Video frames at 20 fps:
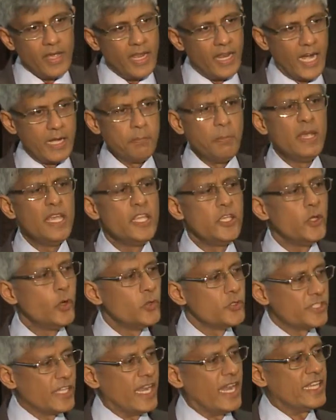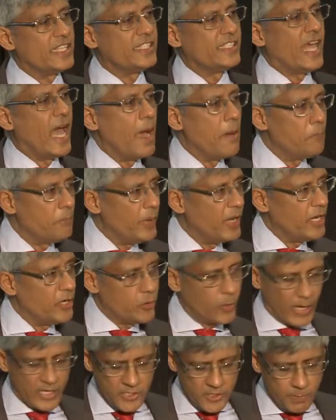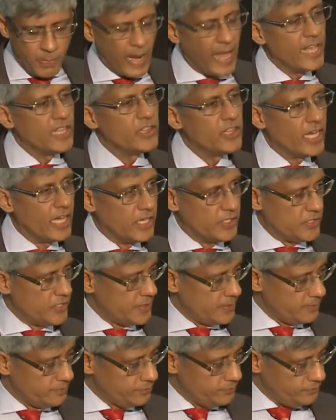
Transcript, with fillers: Let me use an example to explain this.